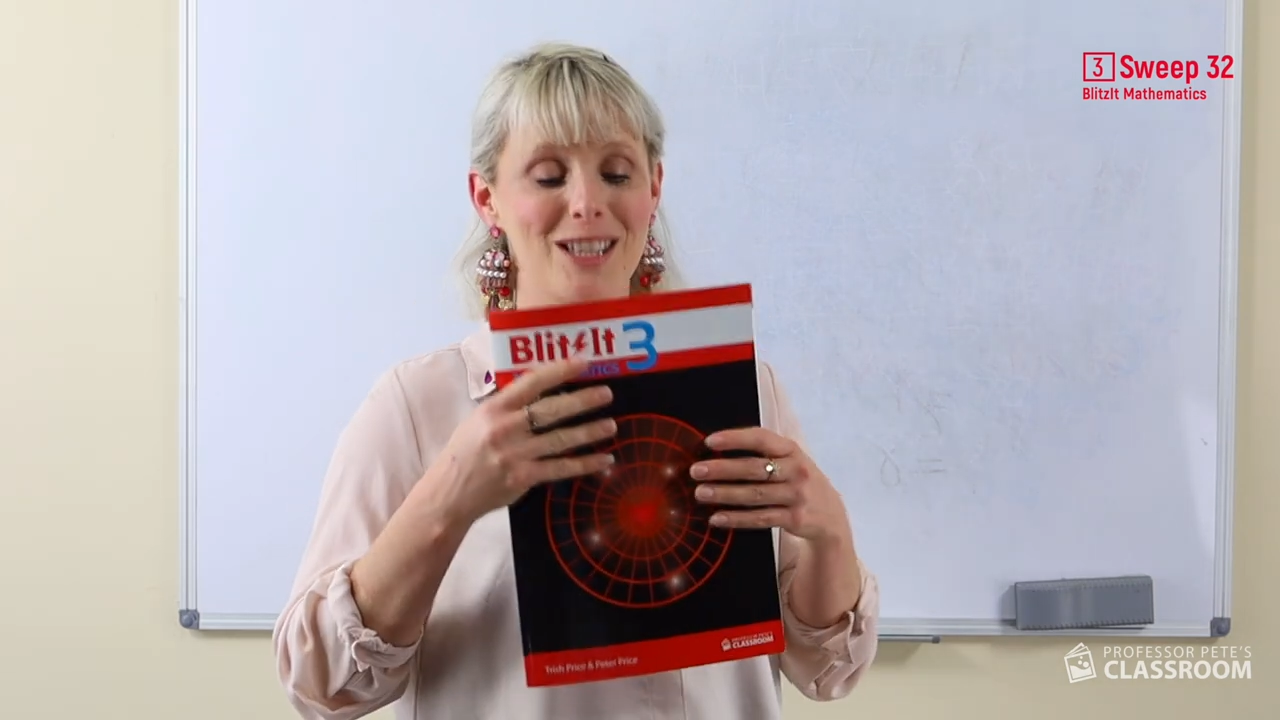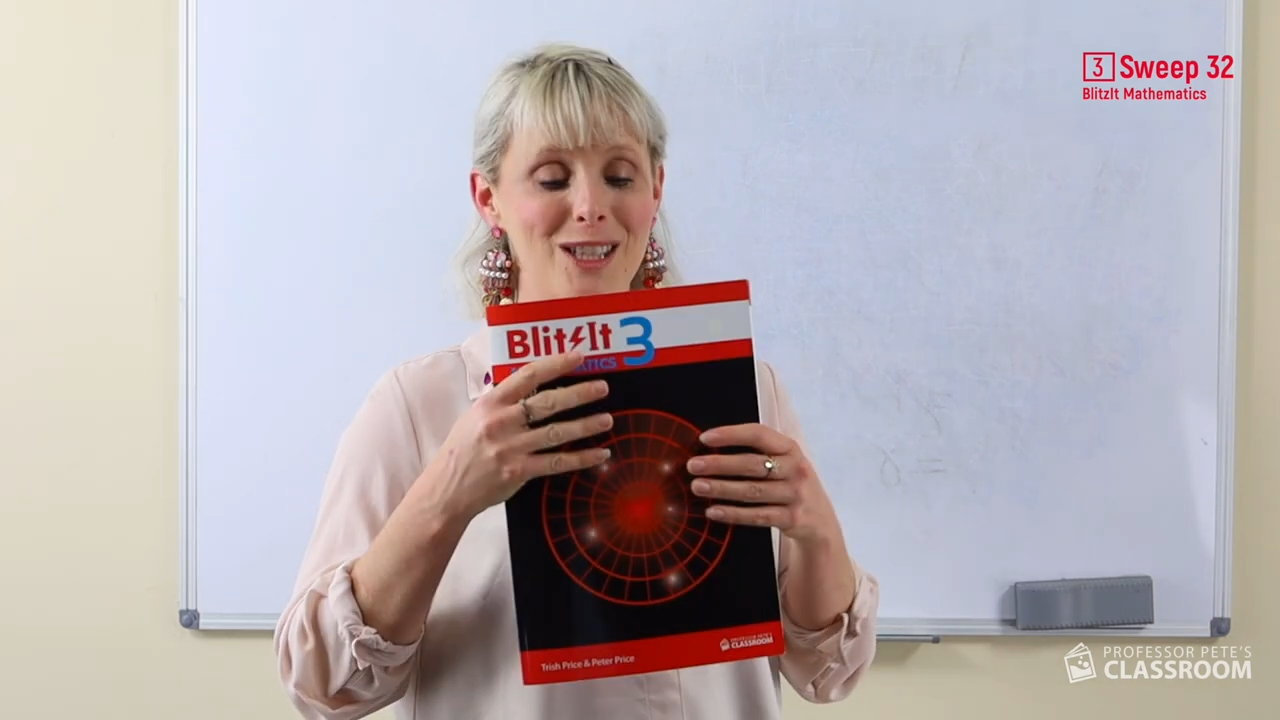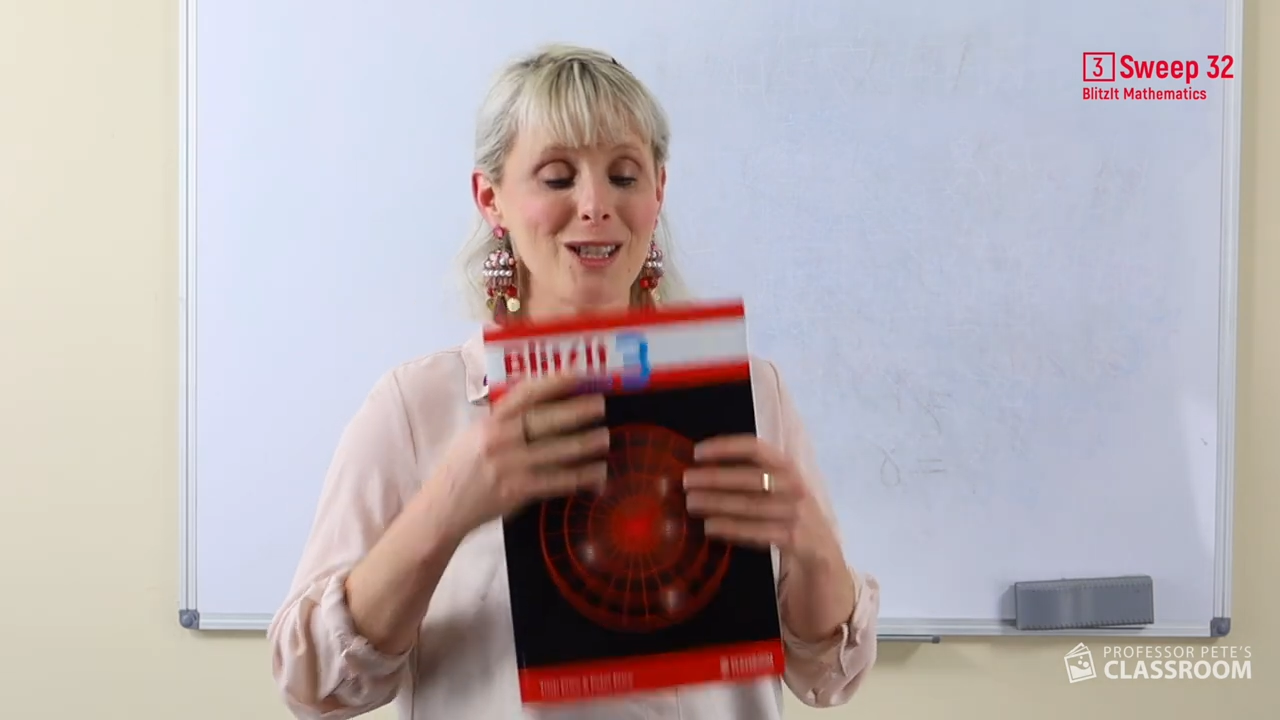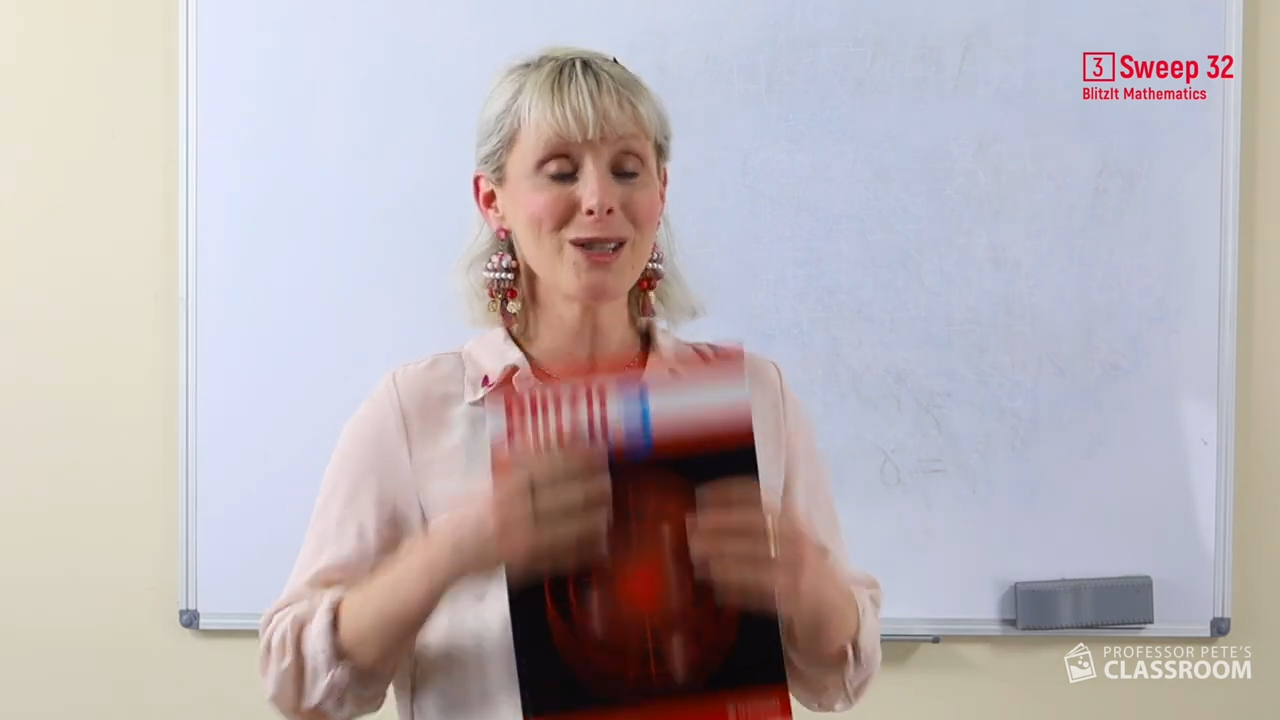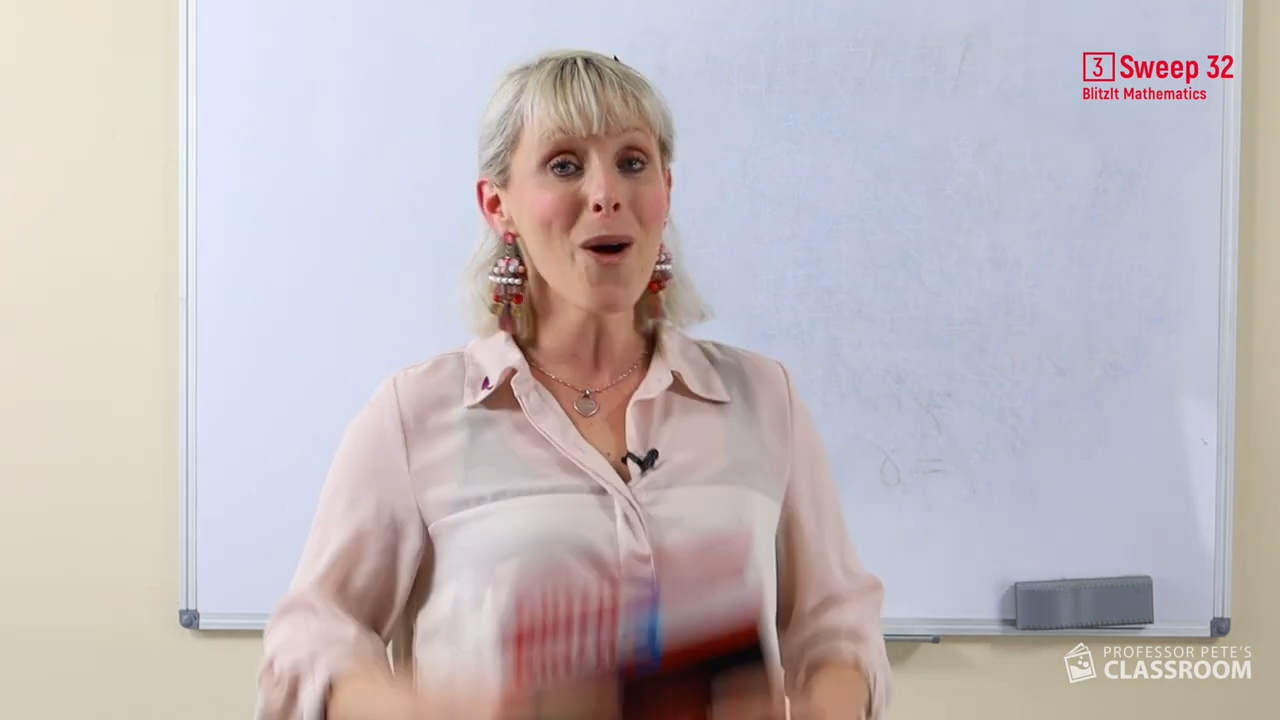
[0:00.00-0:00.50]

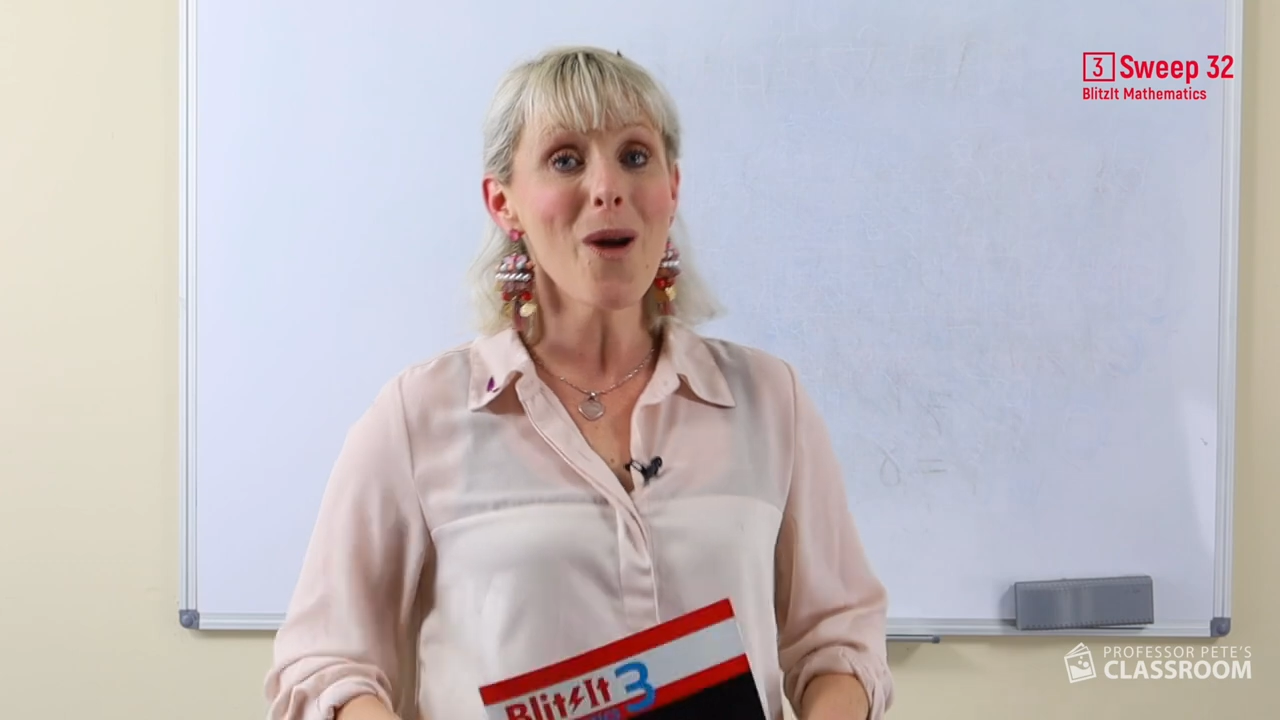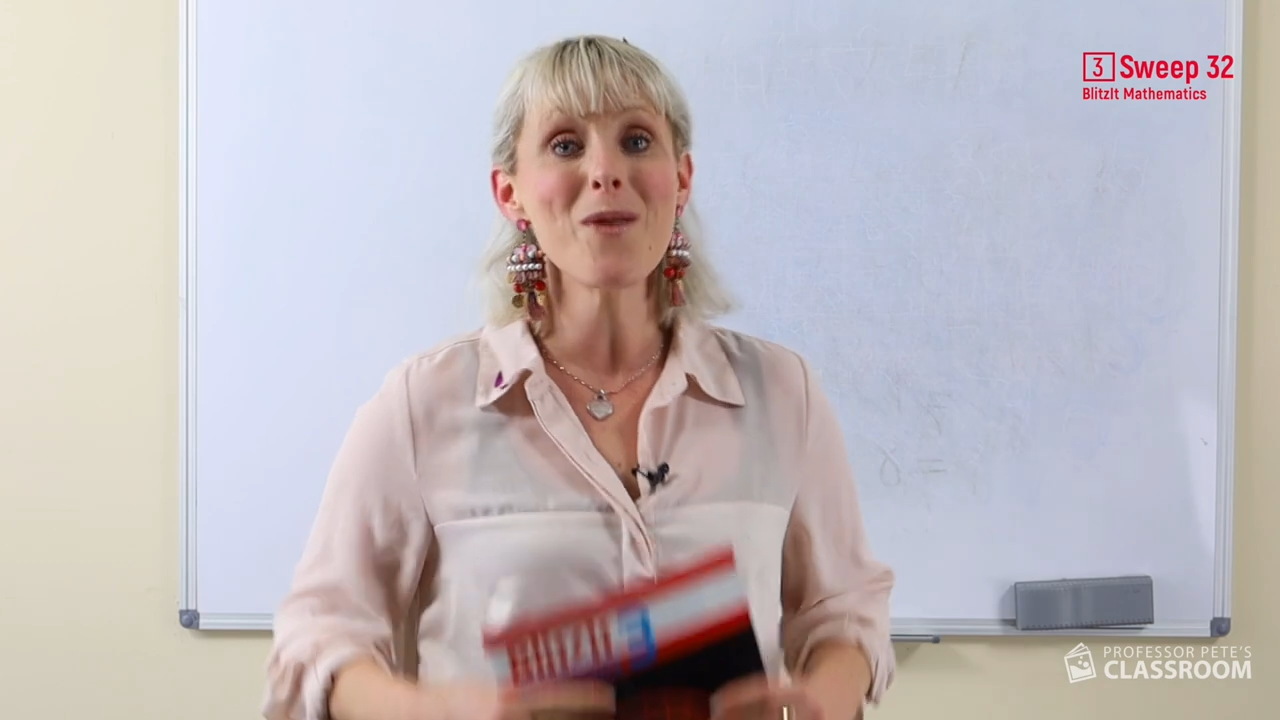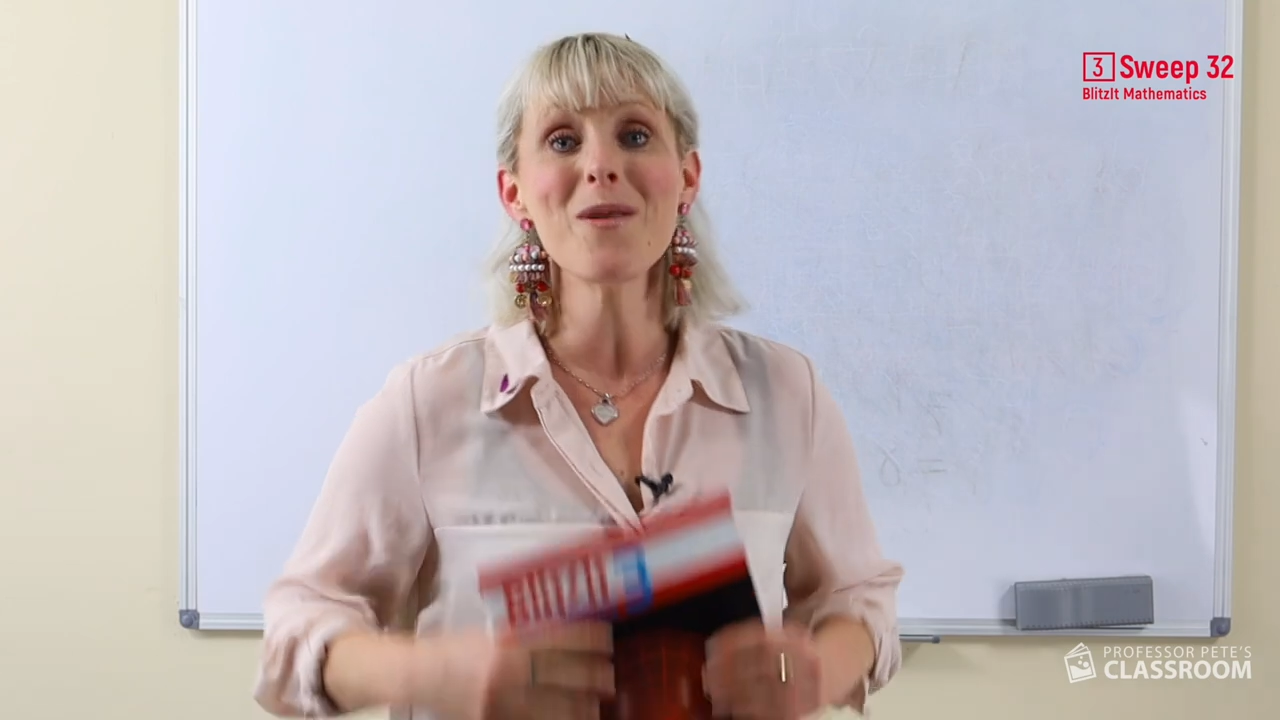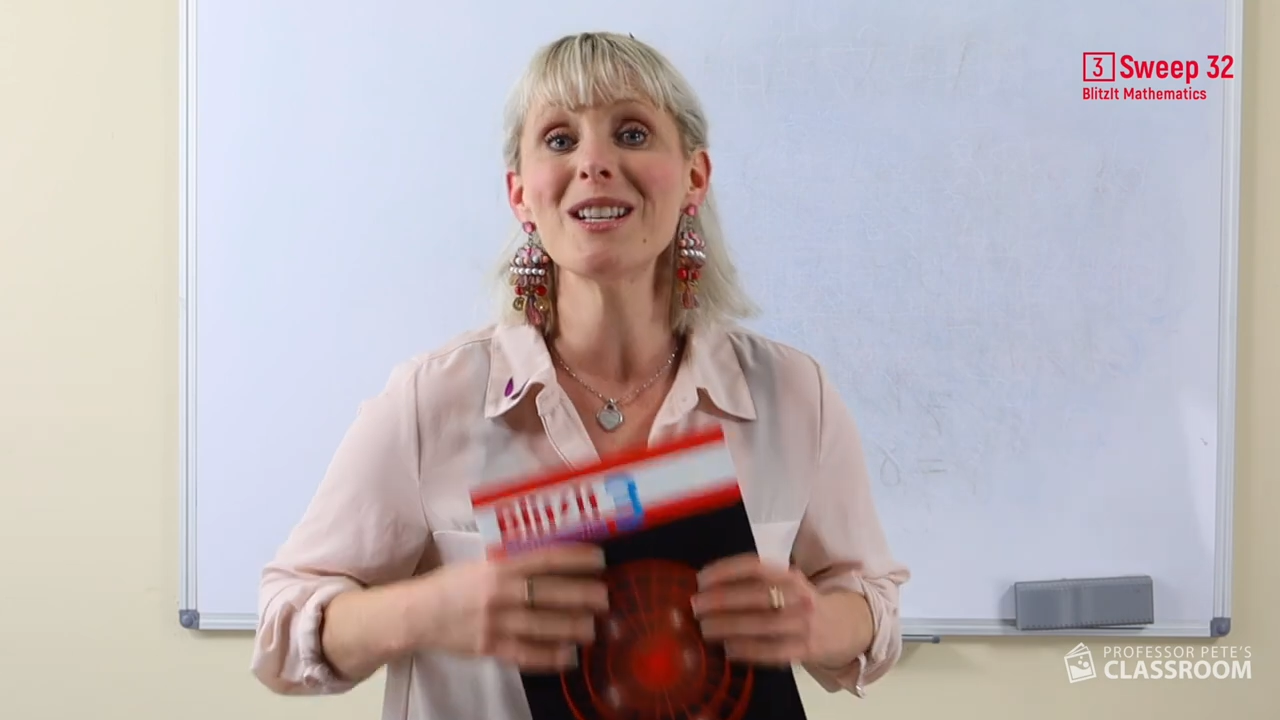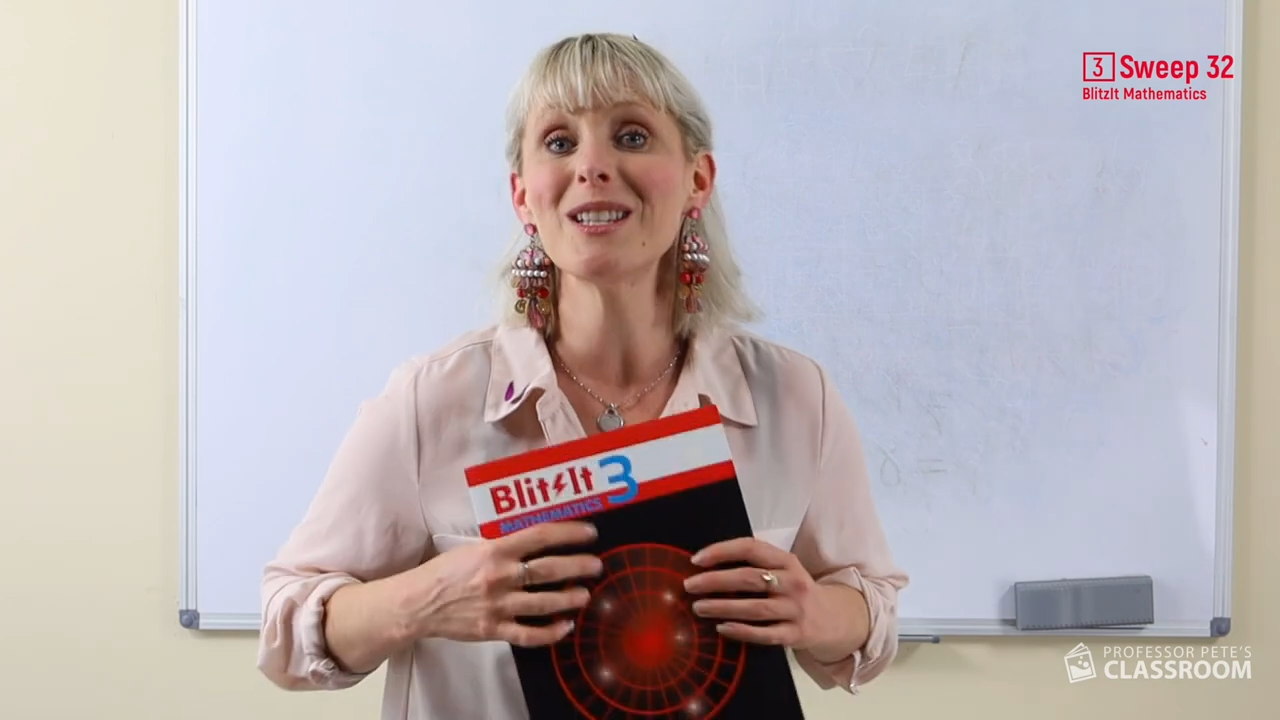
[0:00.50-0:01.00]

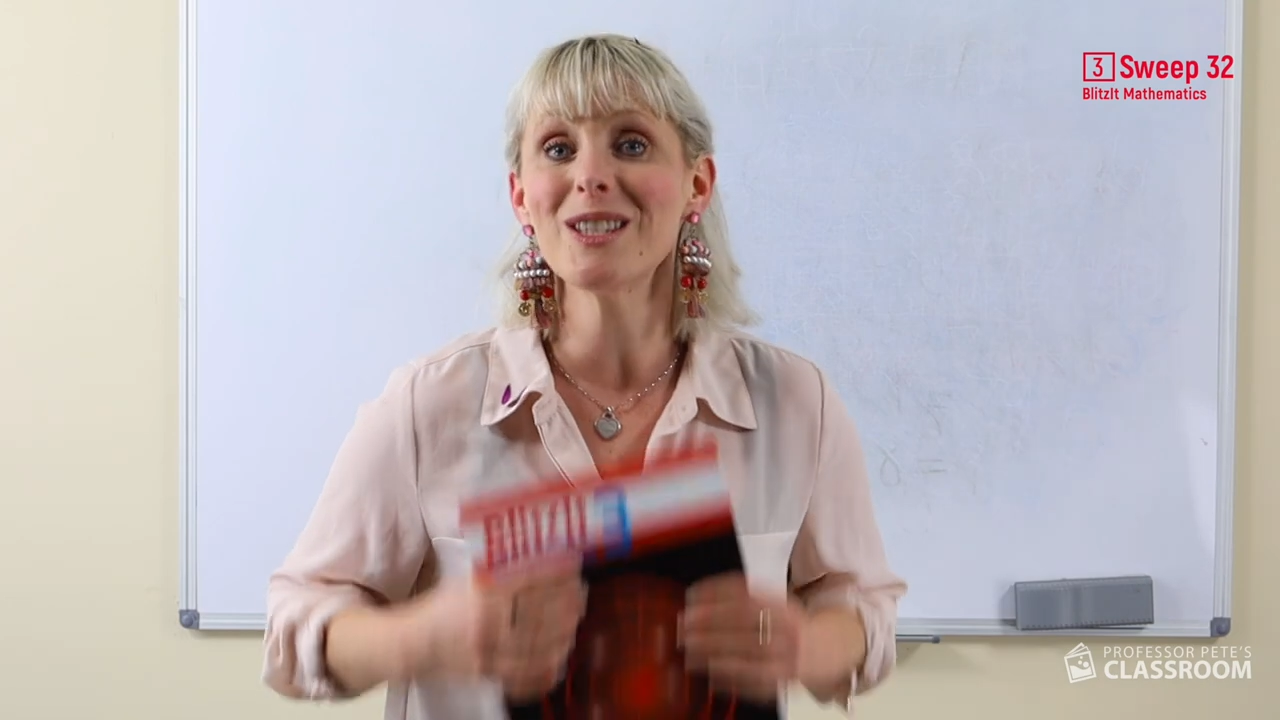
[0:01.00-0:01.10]
so,